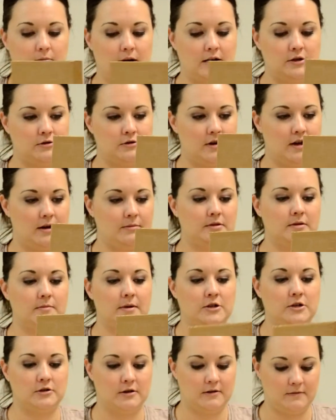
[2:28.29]
measure it out to
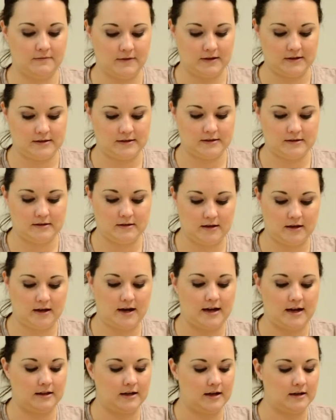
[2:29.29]
make sure it fits the
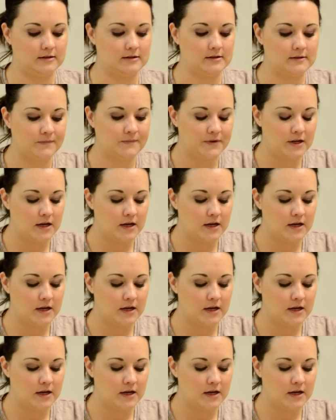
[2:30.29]
guidelines.